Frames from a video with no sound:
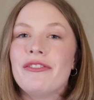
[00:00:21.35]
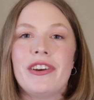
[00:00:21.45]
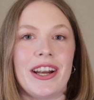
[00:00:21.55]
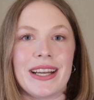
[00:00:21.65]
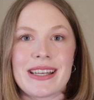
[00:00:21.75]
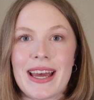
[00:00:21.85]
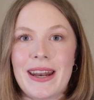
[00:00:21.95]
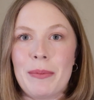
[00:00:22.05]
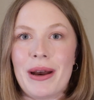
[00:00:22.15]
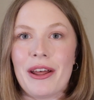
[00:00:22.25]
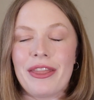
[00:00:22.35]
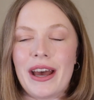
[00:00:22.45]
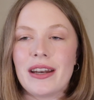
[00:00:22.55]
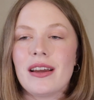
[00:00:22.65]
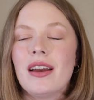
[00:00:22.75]
Very excited about
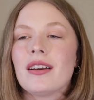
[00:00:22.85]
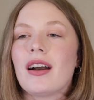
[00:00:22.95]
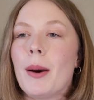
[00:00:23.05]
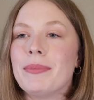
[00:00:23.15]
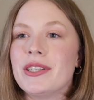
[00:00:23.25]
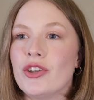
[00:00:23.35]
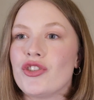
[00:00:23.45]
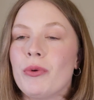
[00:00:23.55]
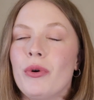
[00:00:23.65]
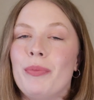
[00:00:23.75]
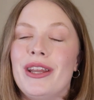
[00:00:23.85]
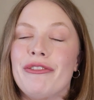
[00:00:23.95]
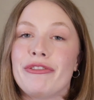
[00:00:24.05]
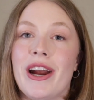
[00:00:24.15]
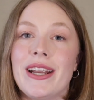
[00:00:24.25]
that. Competition will be
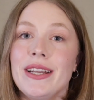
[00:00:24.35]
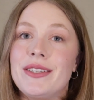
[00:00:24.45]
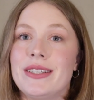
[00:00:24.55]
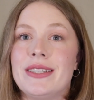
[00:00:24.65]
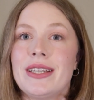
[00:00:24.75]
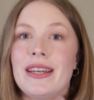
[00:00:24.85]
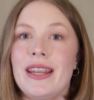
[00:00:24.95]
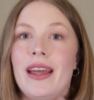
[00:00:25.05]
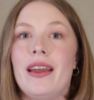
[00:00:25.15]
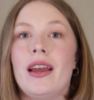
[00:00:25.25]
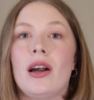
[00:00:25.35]
Friday to Sunday.